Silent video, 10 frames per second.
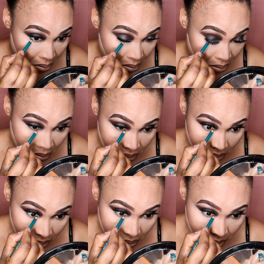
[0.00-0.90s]
I'm
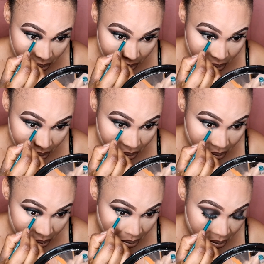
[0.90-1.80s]
going with a green
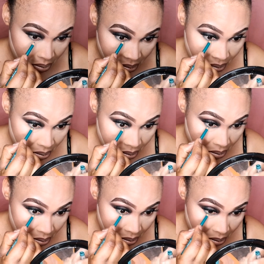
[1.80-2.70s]
eyeliner
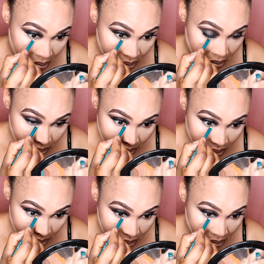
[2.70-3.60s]
under my
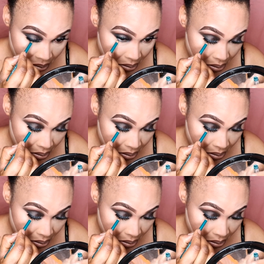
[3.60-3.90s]
eyes.